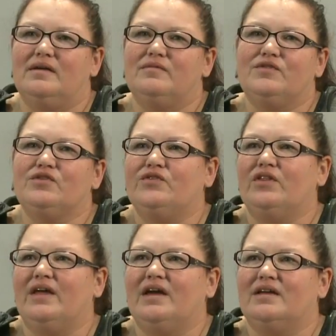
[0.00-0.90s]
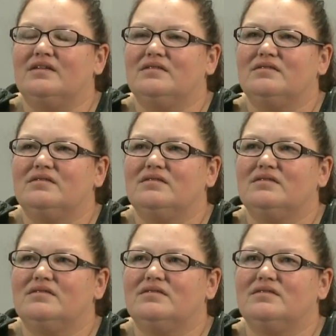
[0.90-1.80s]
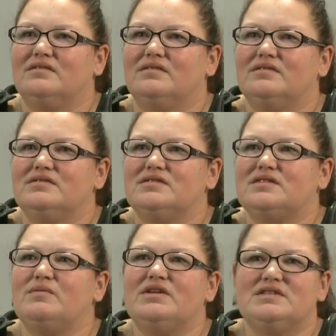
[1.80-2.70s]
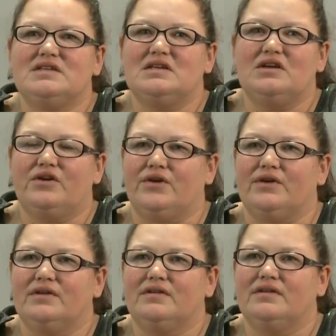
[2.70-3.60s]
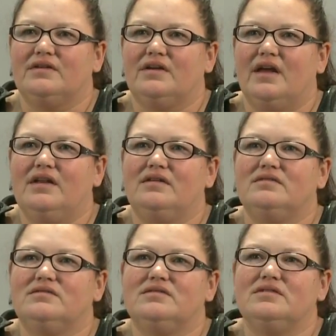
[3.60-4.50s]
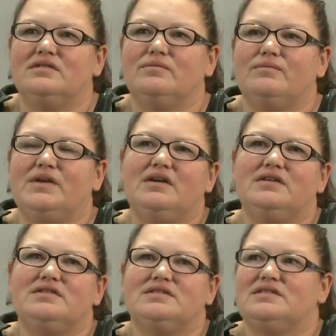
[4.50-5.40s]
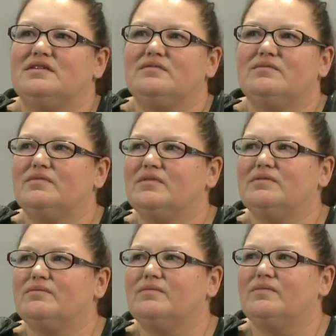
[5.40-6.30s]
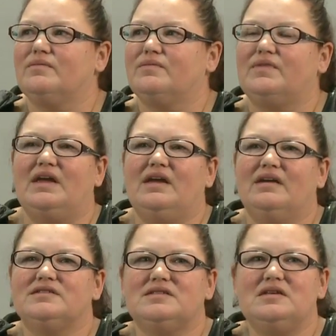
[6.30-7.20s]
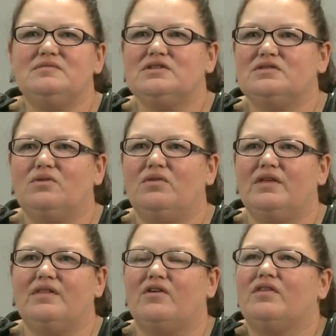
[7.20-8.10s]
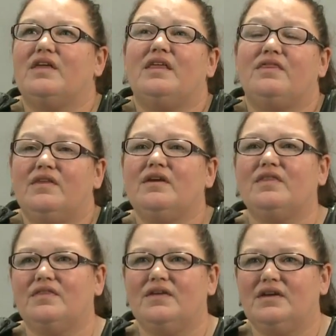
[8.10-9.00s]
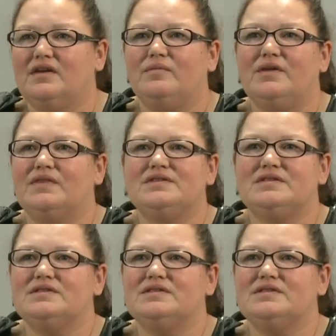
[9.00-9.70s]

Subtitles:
I'm fearful that somebody is going to get hurt, and because they seem to know that, or they think that they can beat the